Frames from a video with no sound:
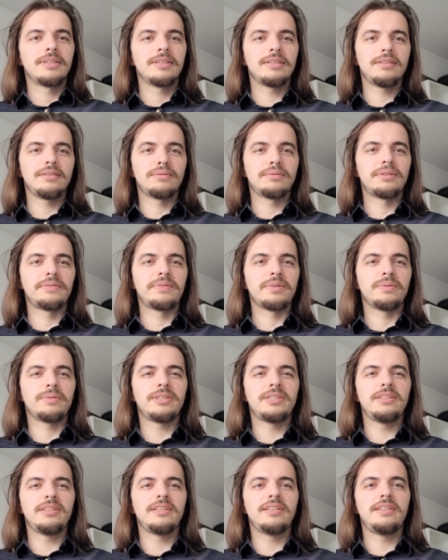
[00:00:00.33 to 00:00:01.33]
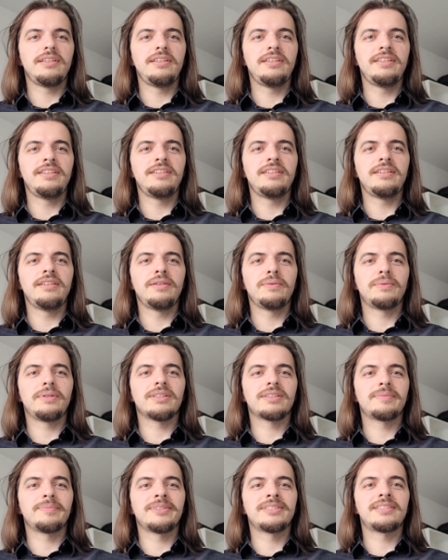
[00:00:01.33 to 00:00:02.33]
Hello everyone, and
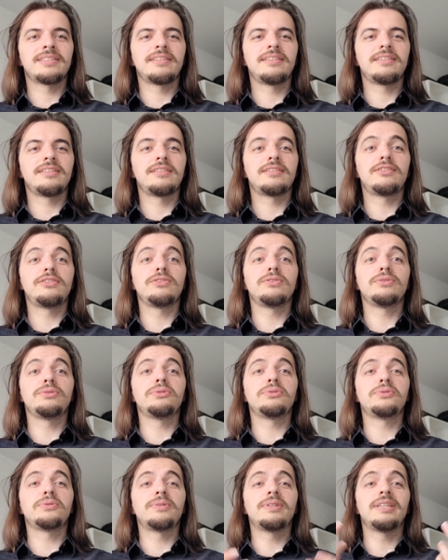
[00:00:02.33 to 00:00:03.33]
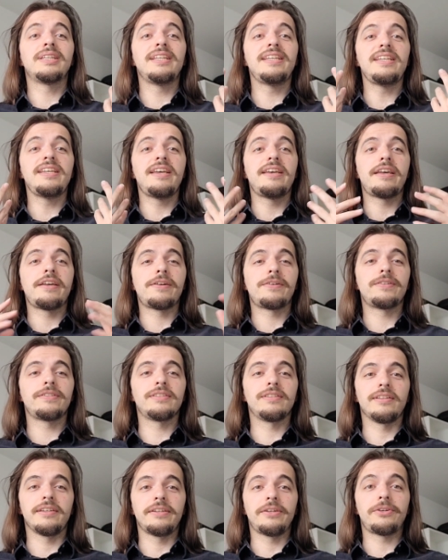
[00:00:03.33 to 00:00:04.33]
welcome once again to The
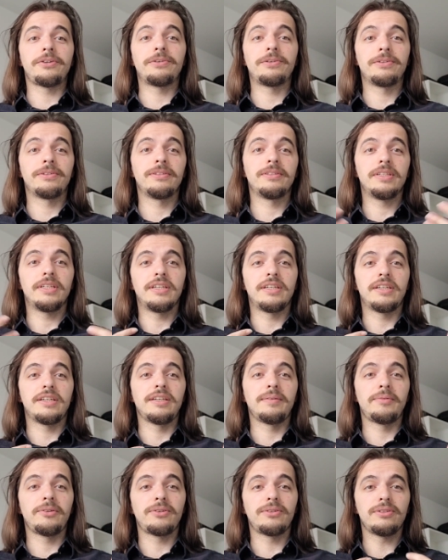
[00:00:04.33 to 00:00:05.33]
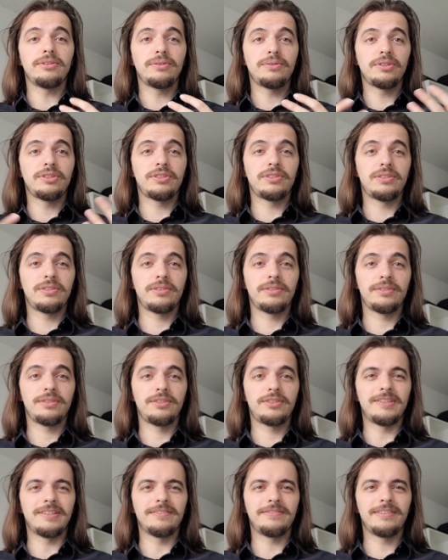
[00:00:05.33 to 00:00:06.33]
Heir's Lair. I'm your host,
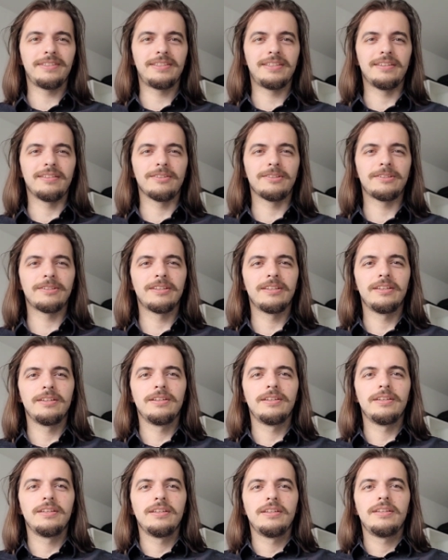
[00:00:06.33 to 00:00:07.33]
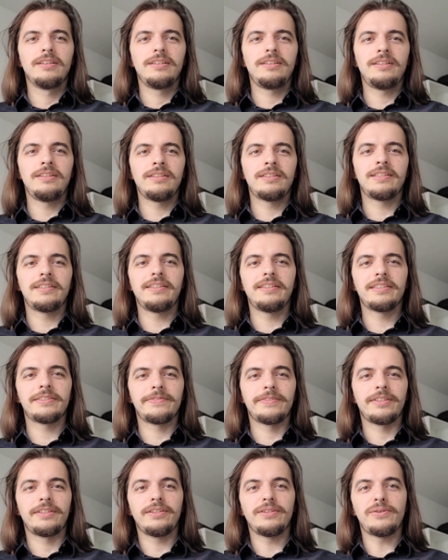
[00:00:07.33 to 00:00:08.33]
Jonathan Taylor. In today's
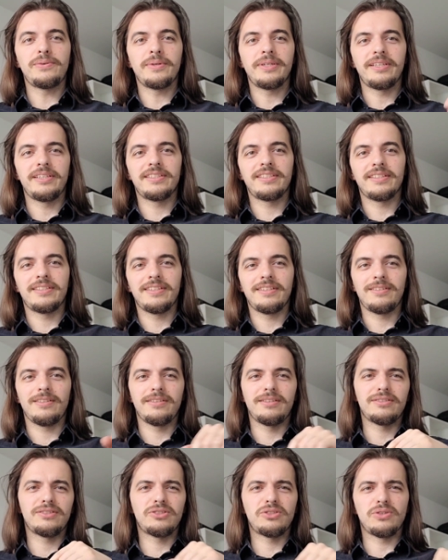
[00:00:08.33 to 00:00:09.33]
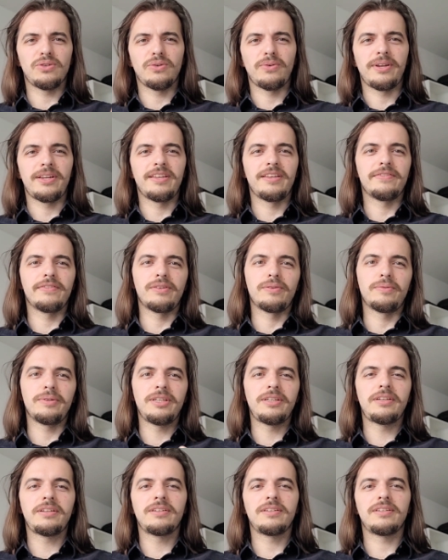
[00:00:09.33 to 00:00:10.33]
video, as the title has already given
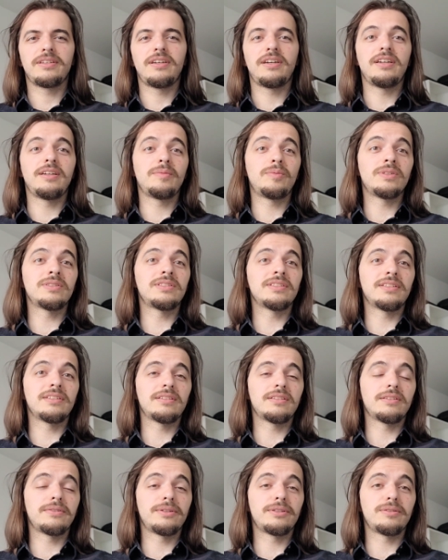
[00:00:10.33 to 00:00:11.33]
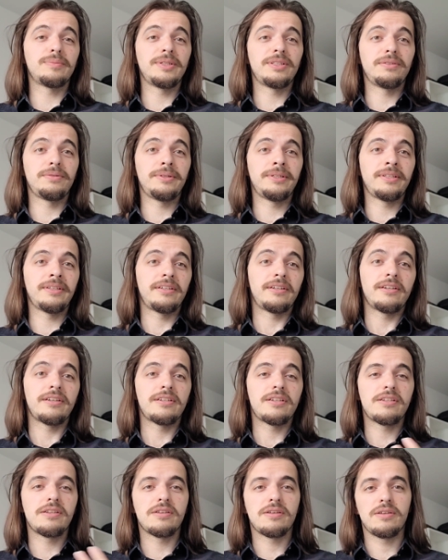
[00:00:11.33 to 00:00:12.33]
away, I am once again going to be doing
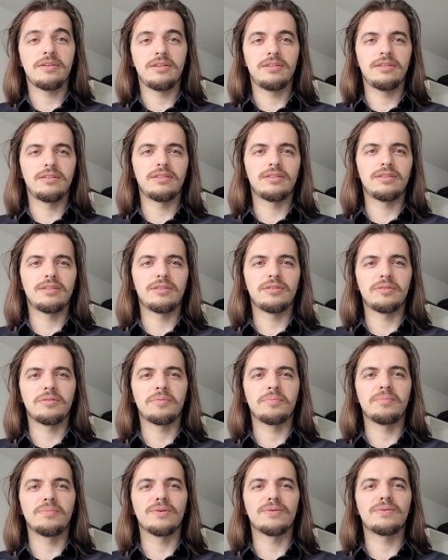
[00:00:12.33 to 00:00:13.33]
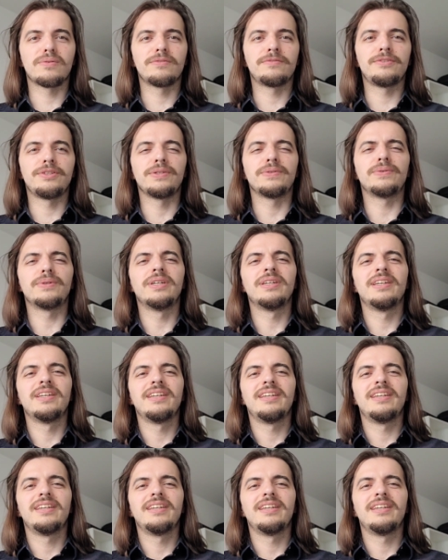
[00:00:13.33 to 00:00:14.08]
a uh, book review.